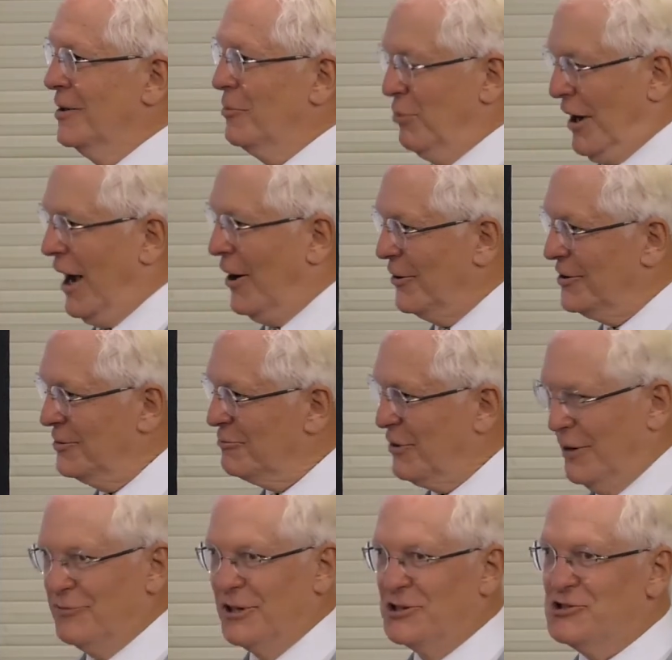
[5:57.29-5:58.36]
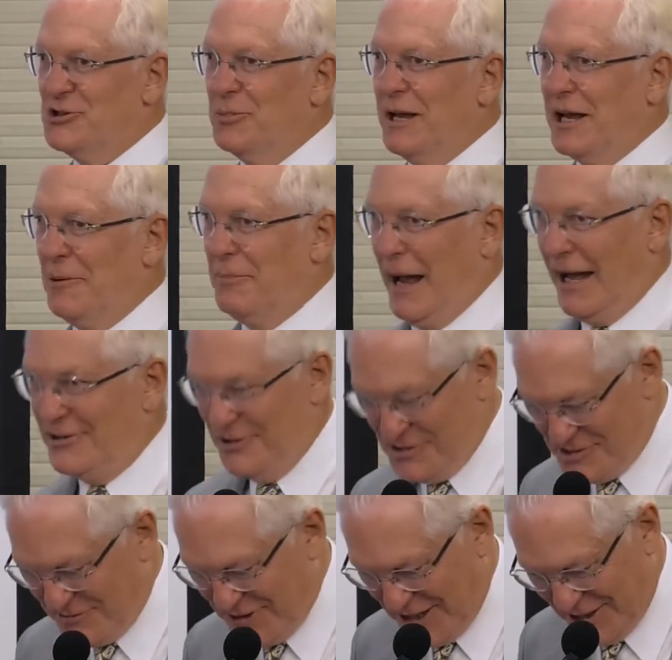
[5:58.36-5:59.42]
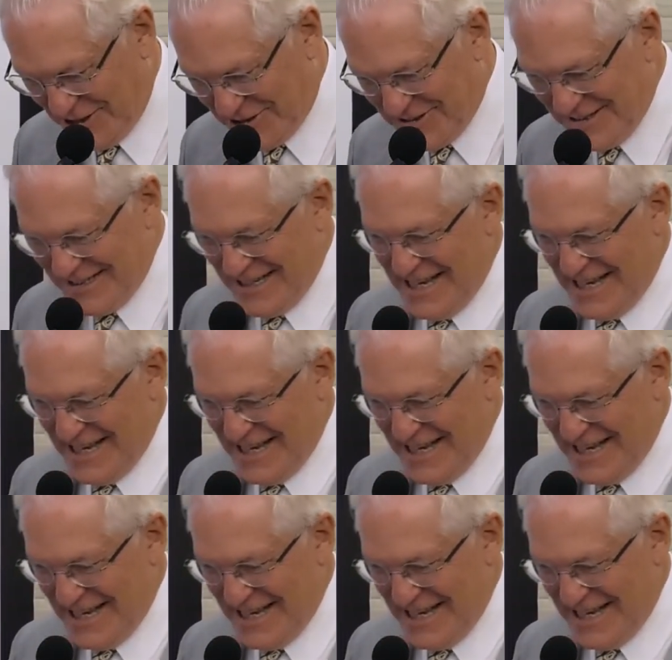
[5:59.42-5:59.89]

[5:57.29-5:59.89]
proud and privileged to be companions of the Guild,